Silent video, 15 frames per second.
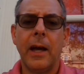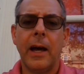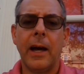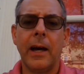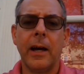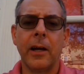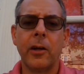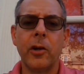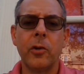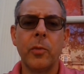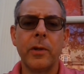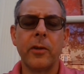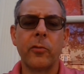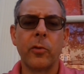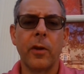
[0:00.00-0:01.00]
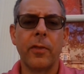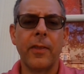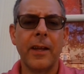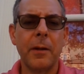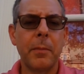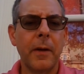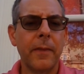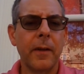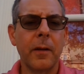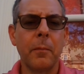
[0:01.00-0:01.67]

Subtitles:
A good one to sort of think about the